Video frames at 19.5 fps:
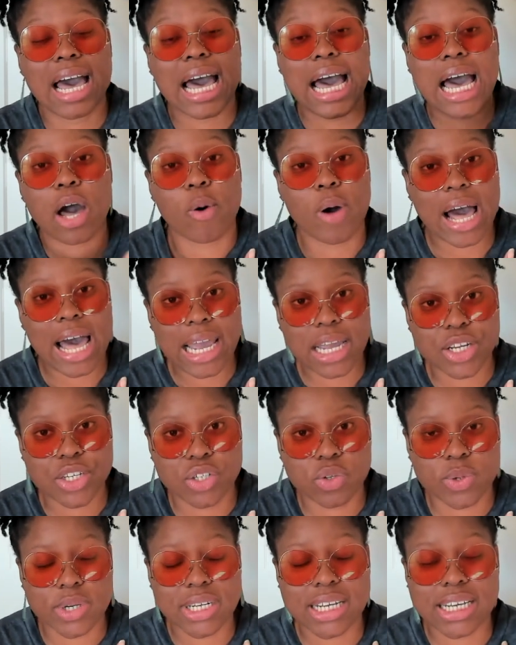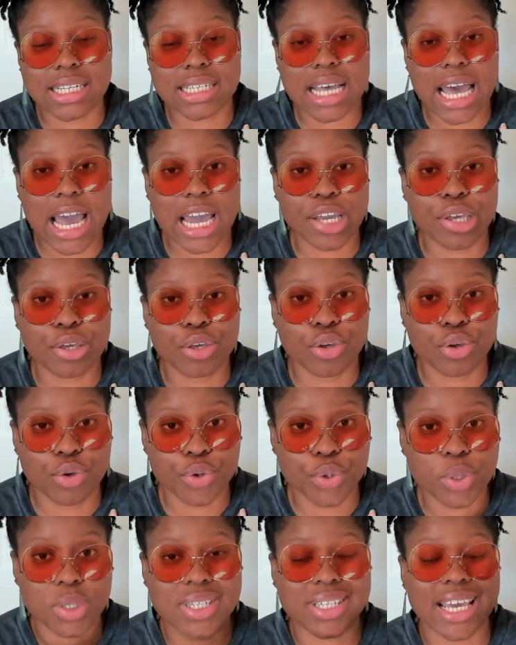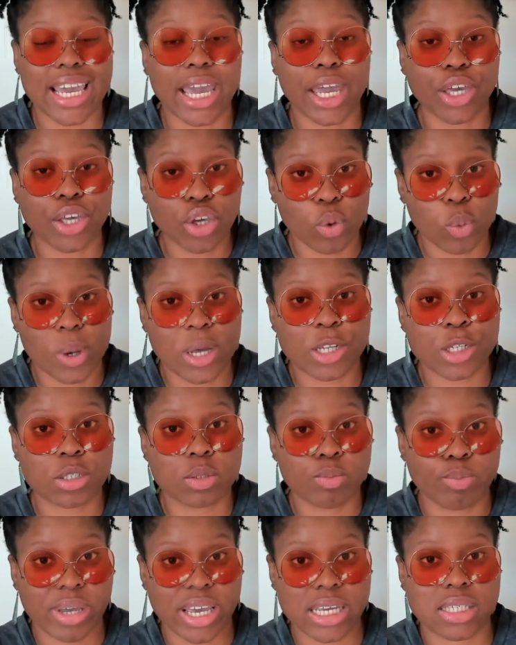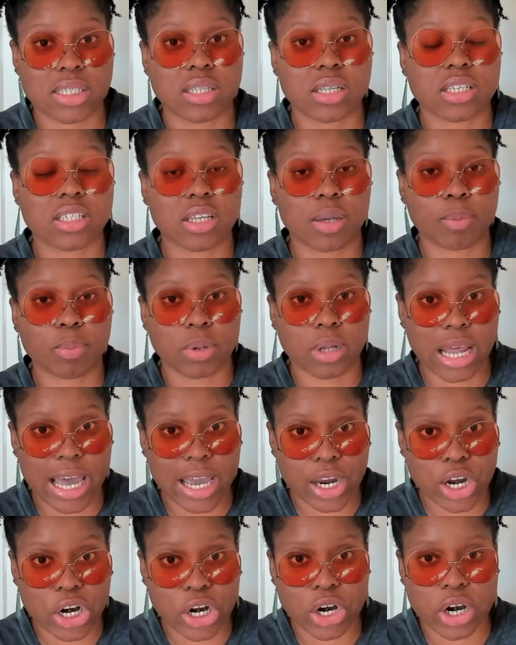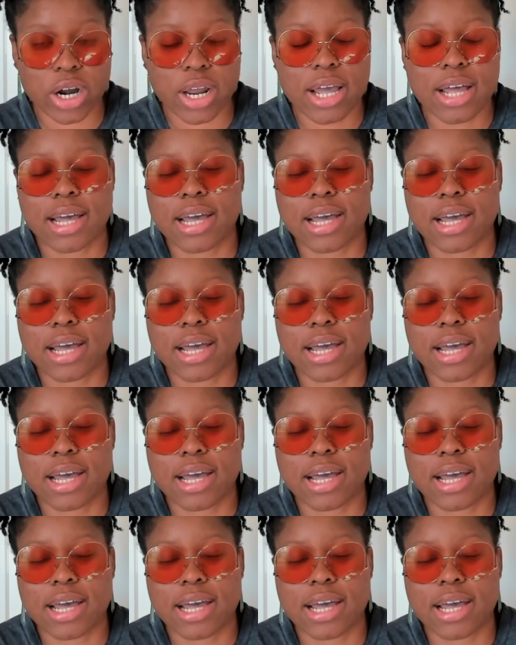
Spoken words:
How I do it is I use a US-based supplier.